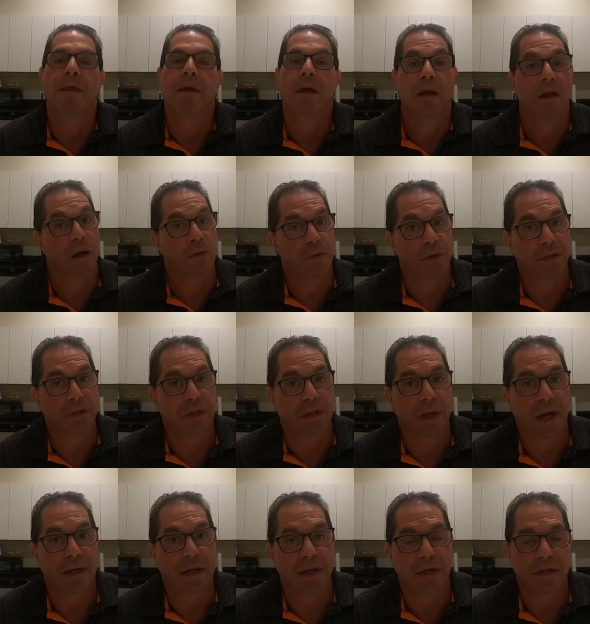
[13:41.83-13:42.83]
and I really
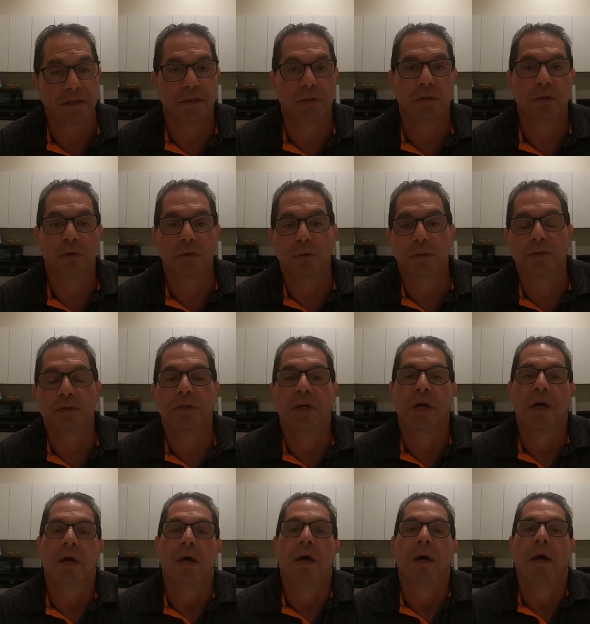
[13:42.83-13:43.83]
like it. It's a lose.
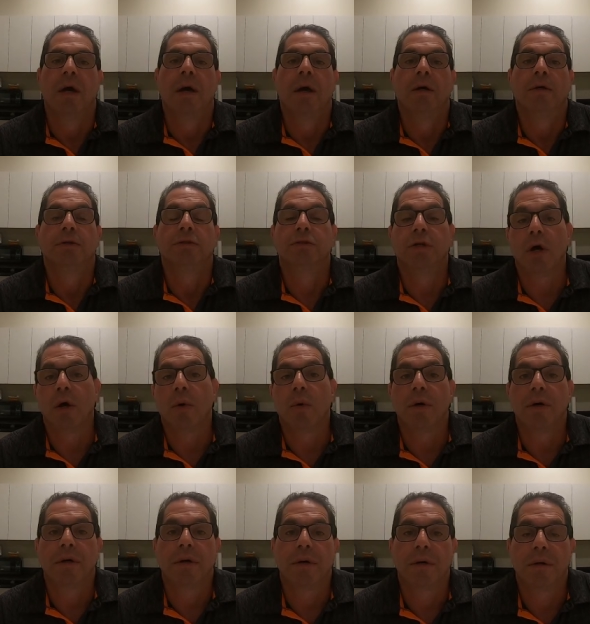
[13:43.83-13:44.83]

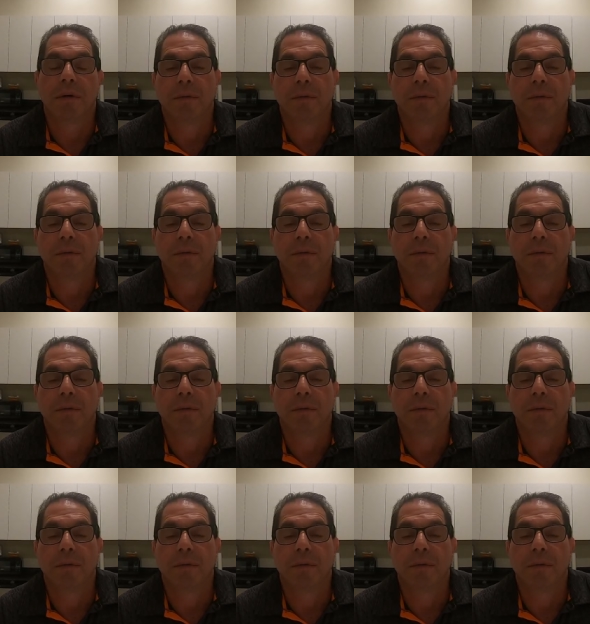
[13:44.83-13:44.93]
So